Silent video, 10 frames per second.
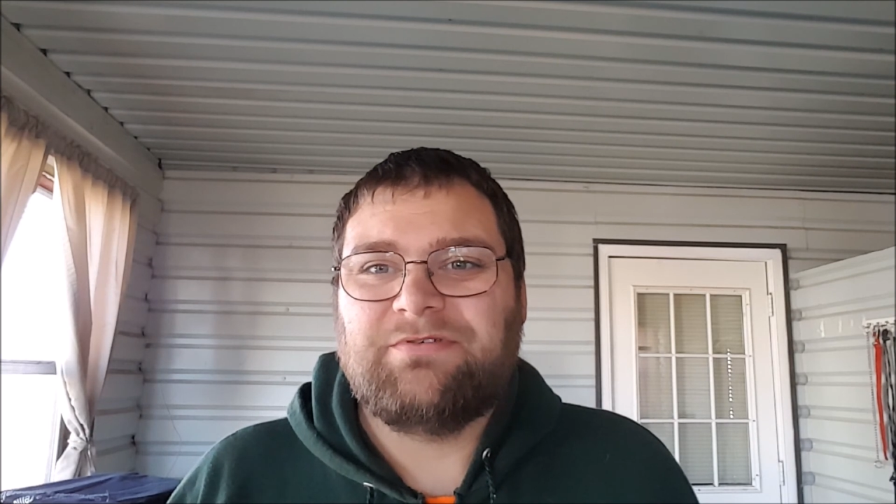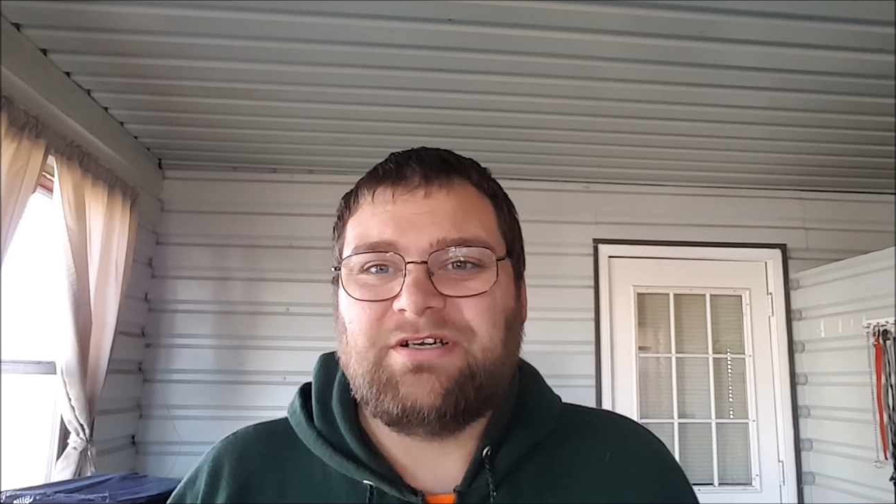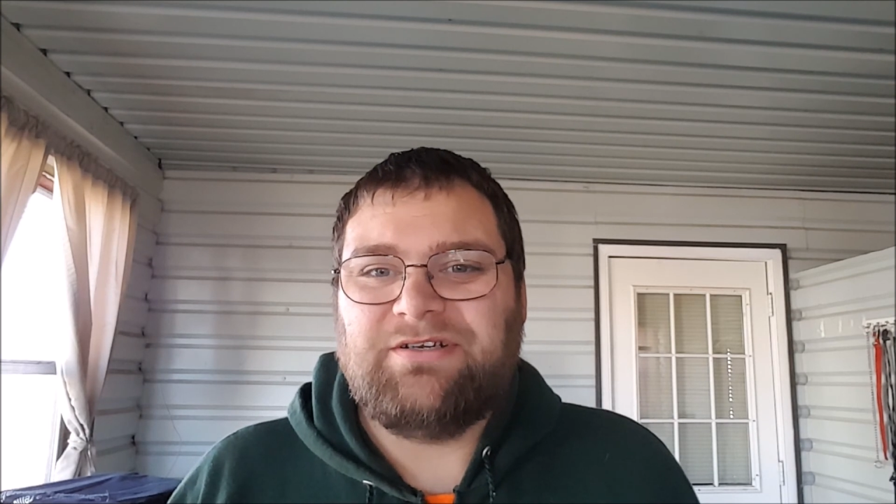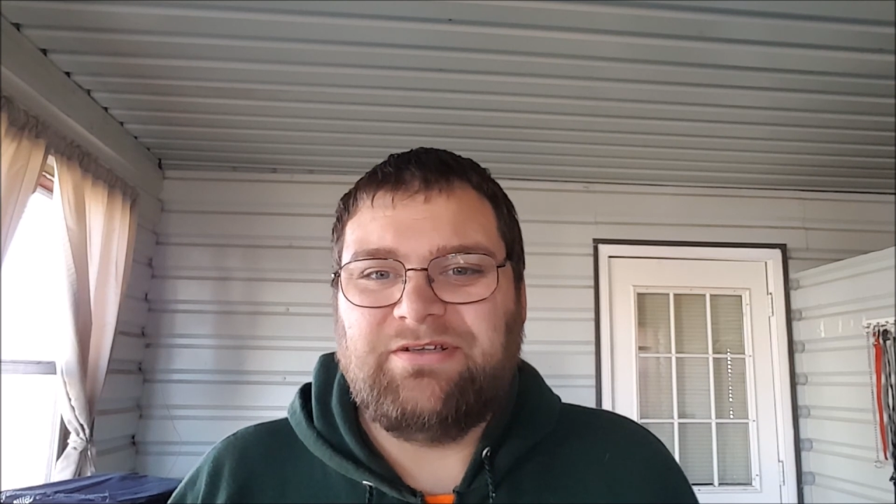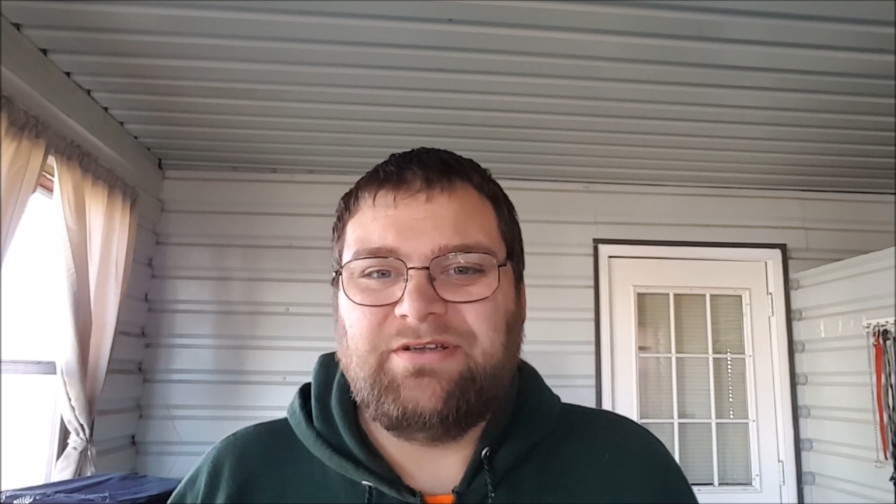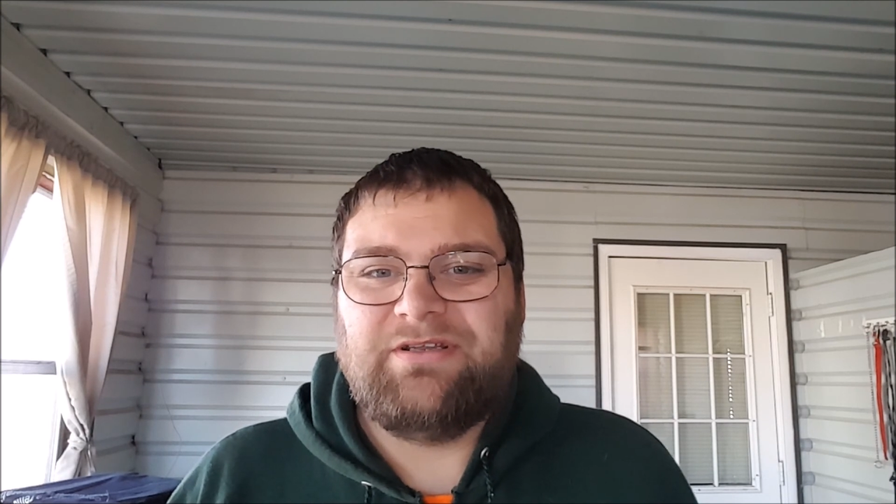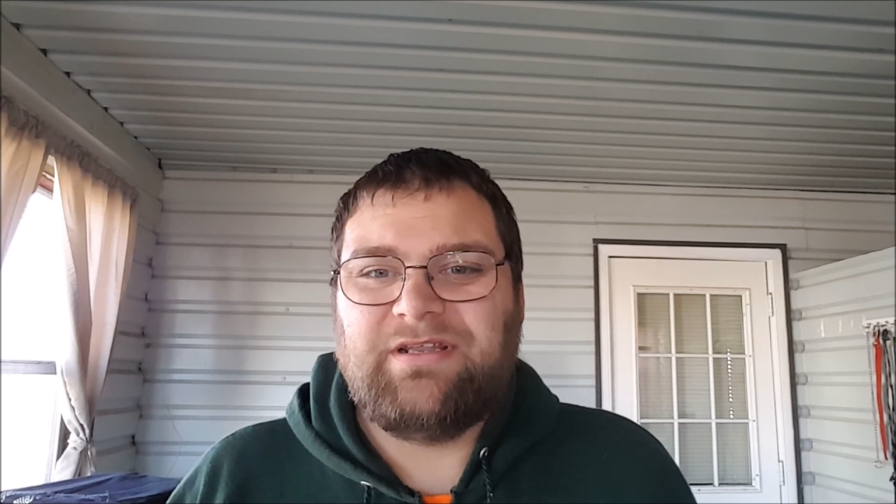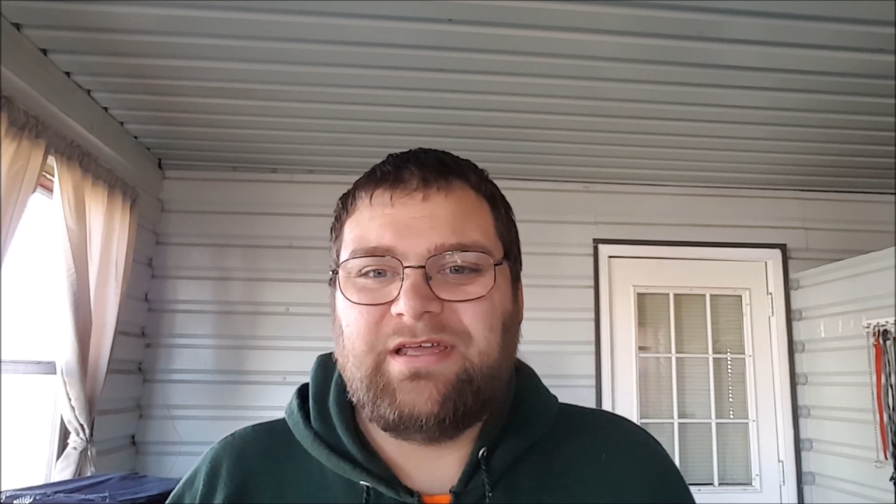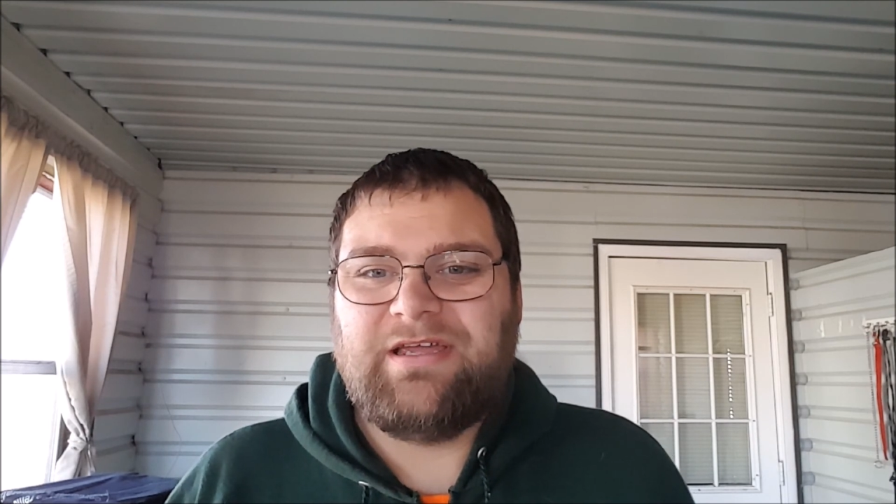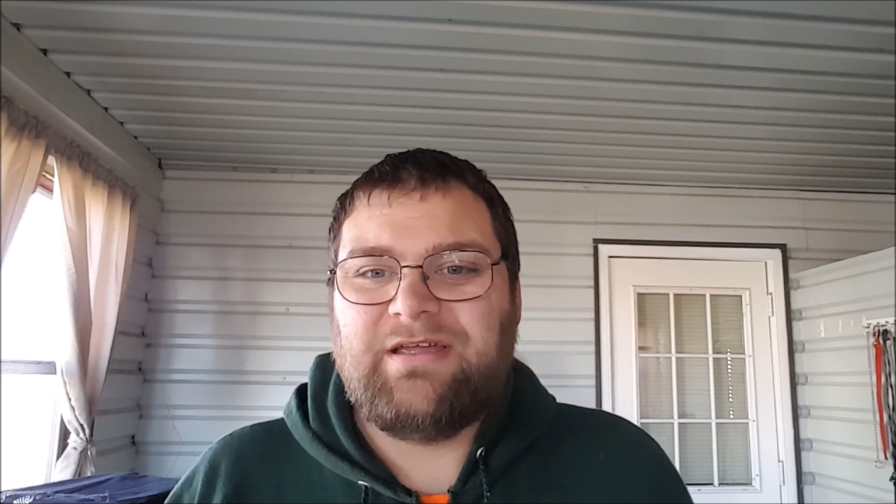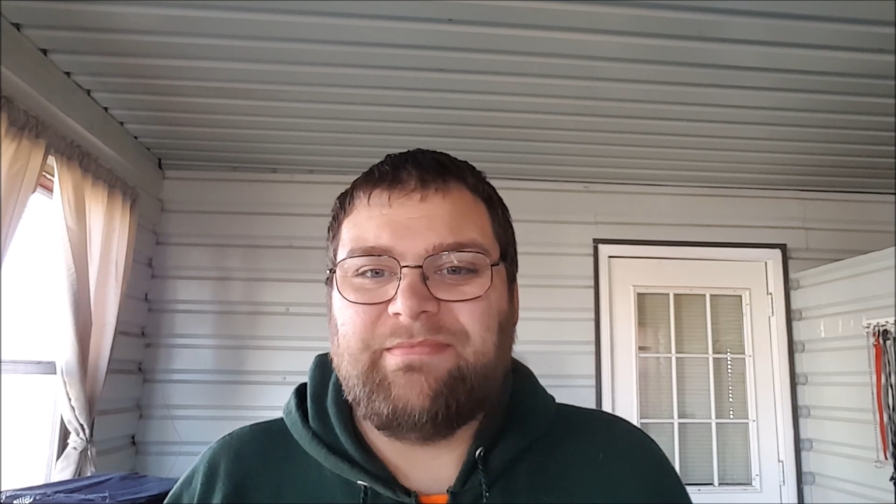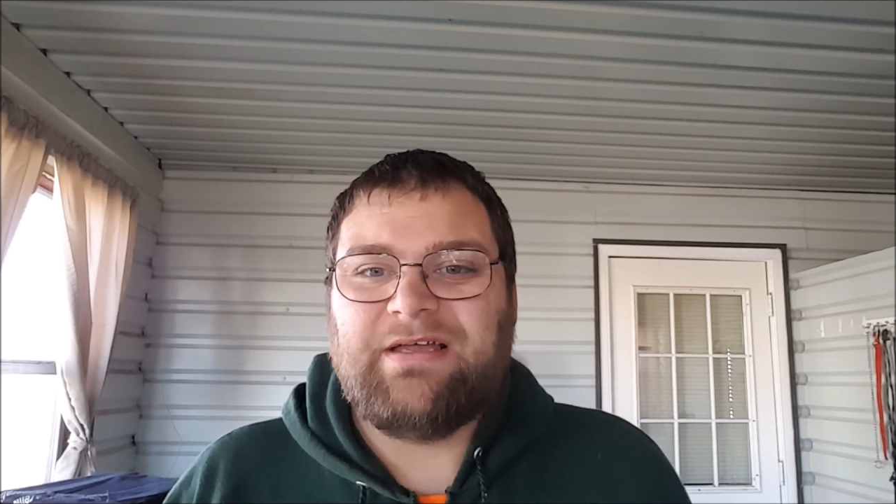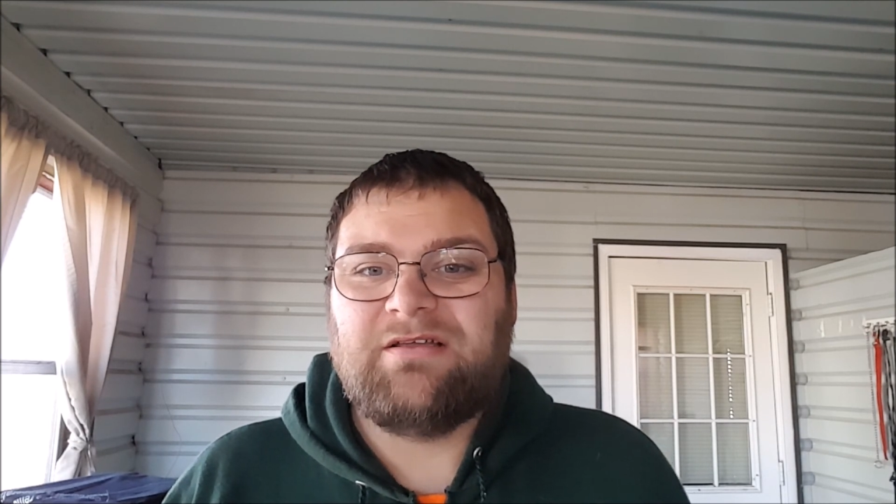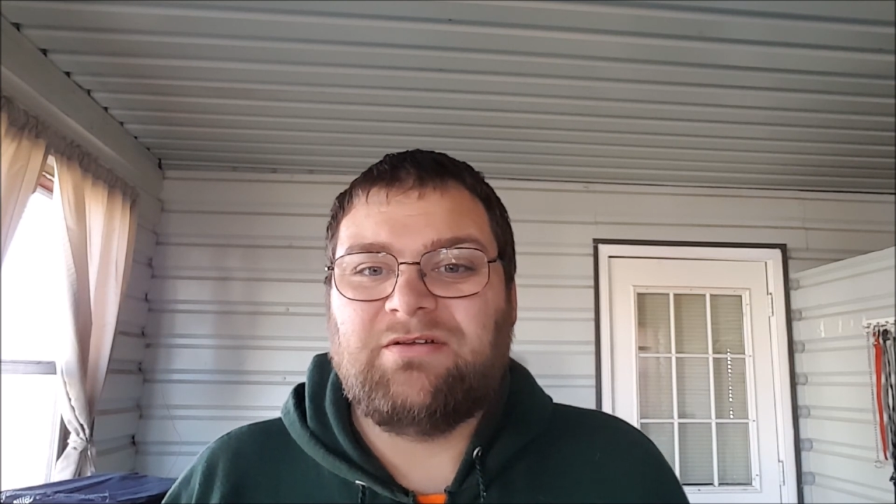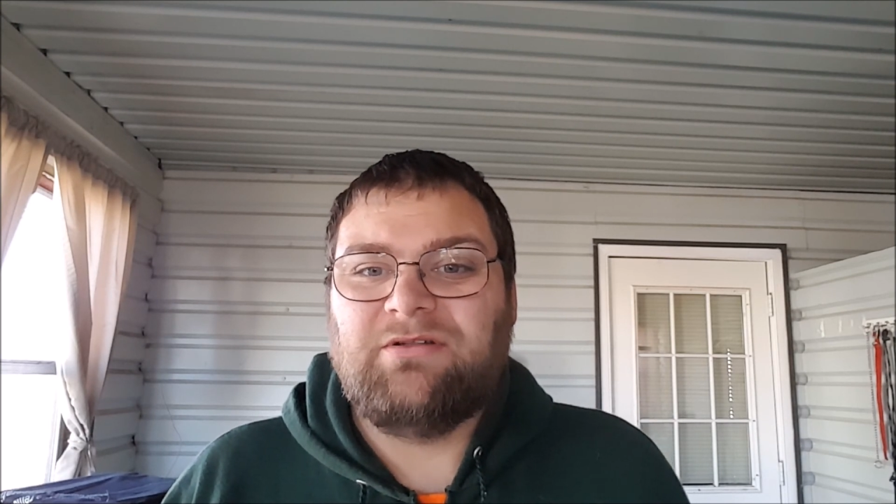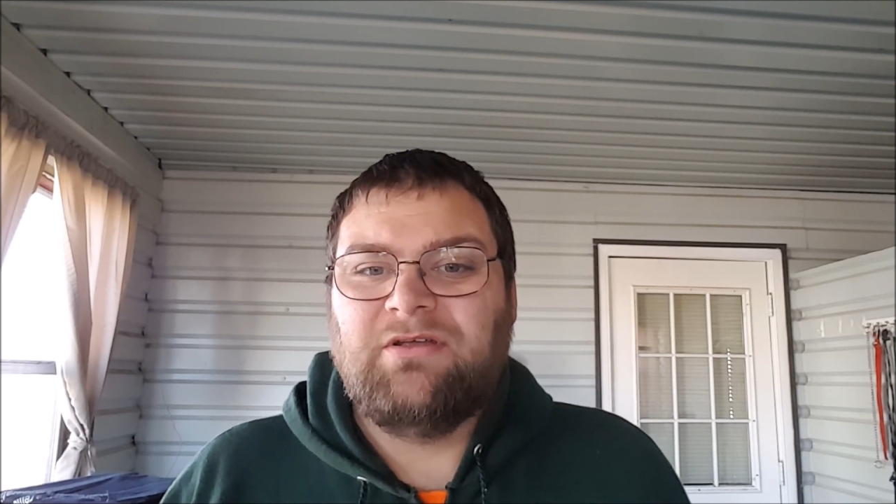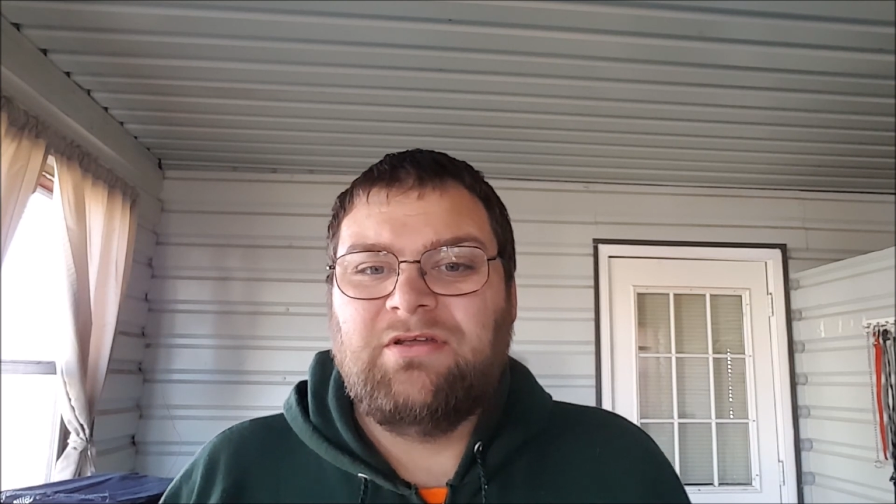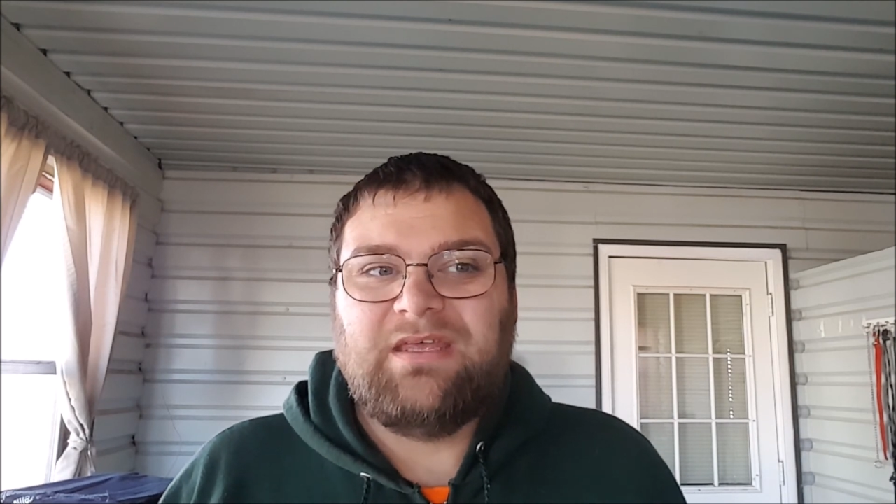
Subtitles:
talk to you today about